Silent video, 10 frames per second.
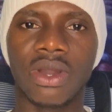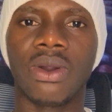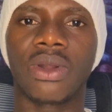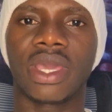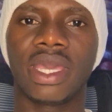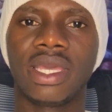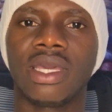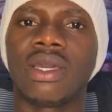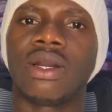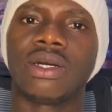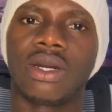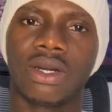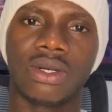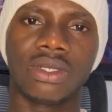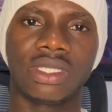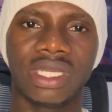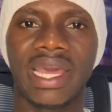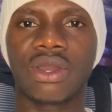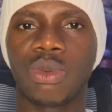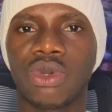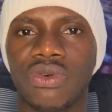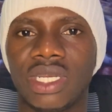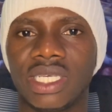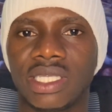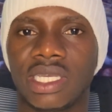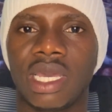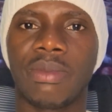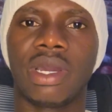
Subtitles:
Okay, till I come your way next time,